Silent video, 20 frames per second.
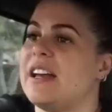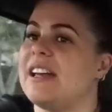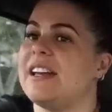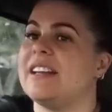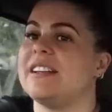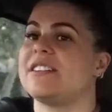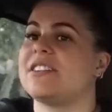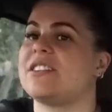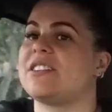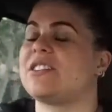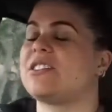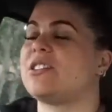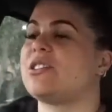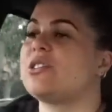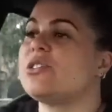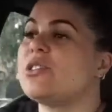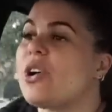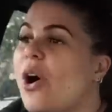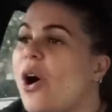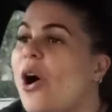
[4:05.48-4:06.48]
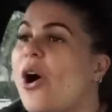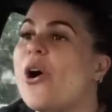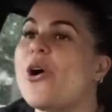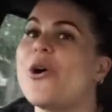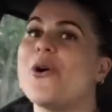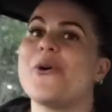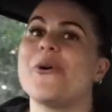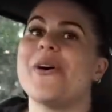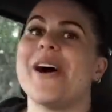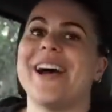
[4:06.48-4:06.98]
it's
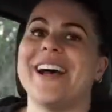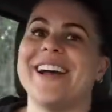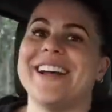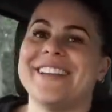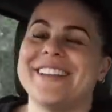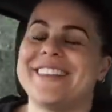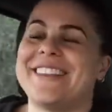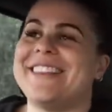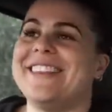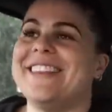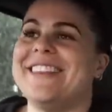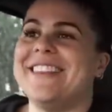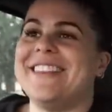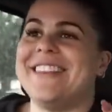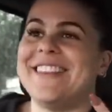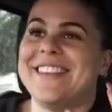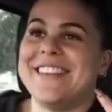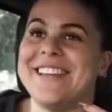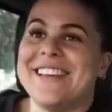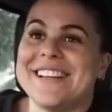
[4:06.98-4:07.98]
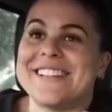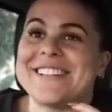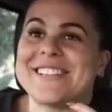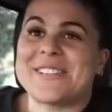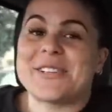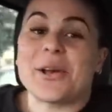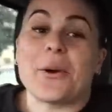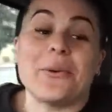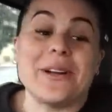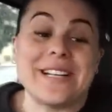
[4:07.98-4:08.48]
so it's
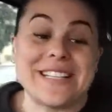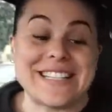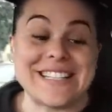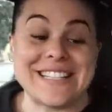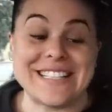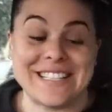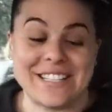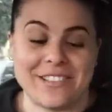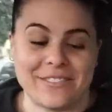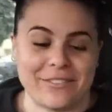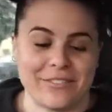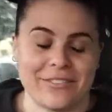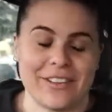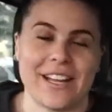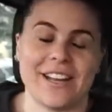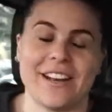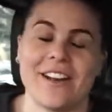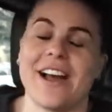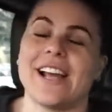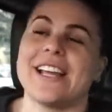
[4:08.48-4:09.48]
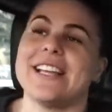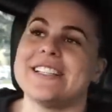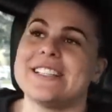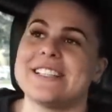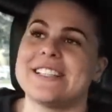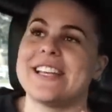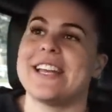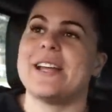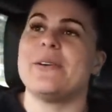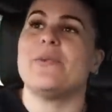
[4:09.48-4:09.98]
so addictive and I can
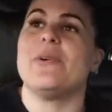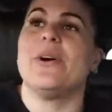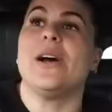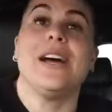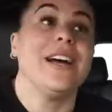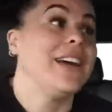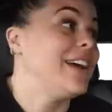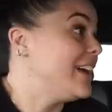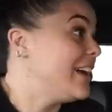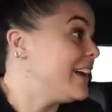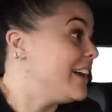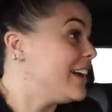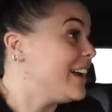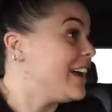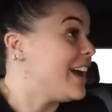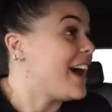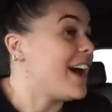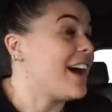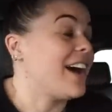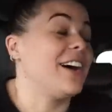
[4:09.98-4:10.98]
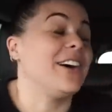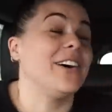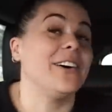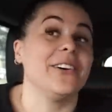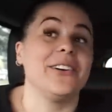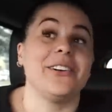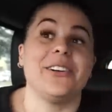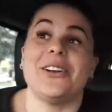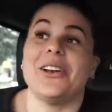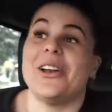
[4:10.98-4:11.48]
see
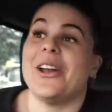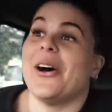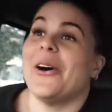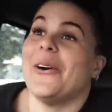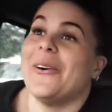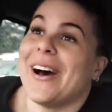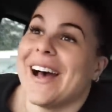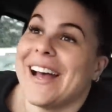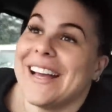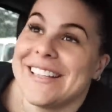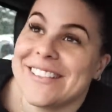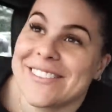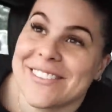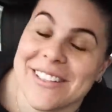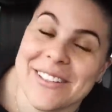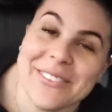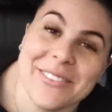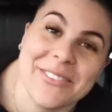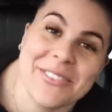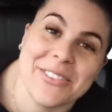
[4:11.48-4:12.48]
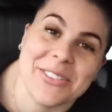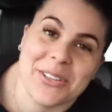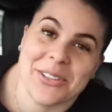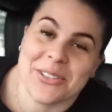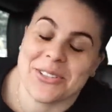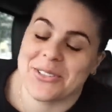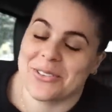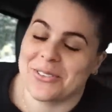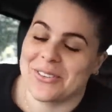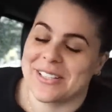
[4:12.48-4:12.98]
oh no ice cream we've just
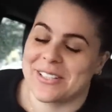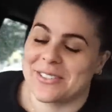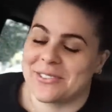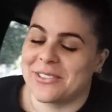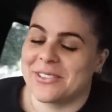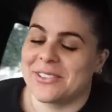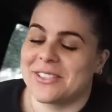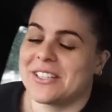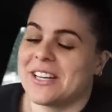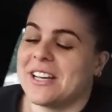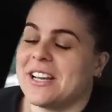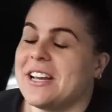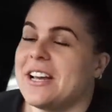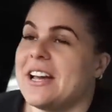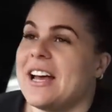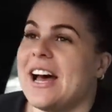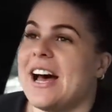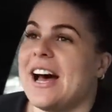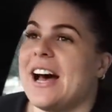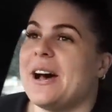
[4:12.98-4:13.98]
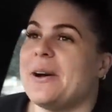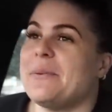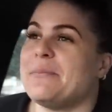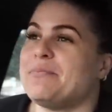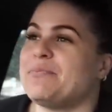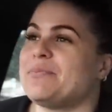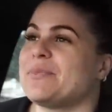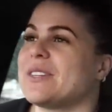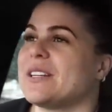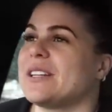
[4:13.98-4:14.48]
got to the restaurants
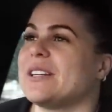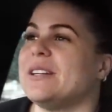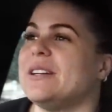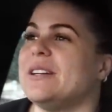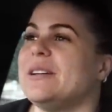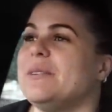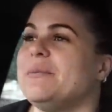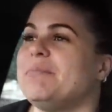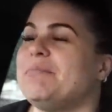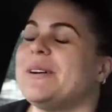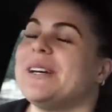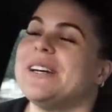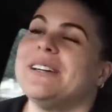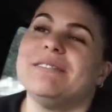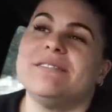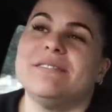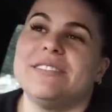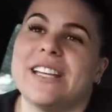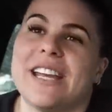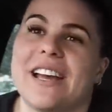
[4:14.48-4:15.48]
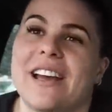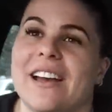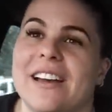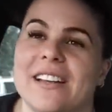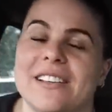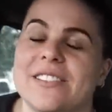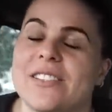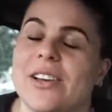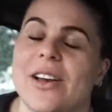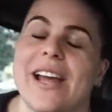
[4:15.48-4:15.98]
um, but
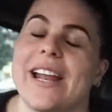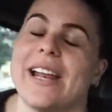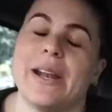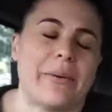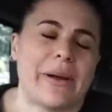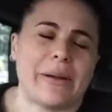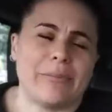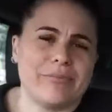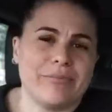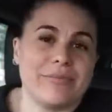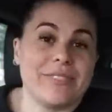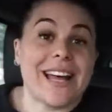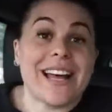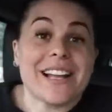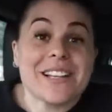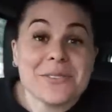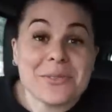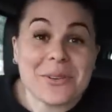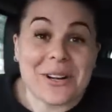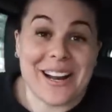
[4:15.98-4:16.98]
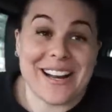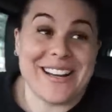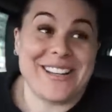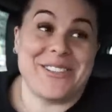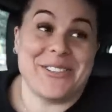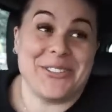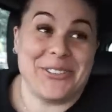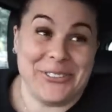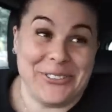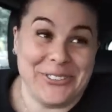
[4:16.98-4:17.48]
yeah so anyway that's what I
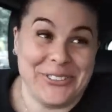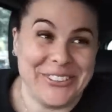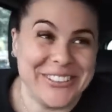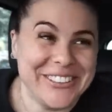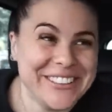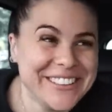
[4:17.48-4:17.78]
do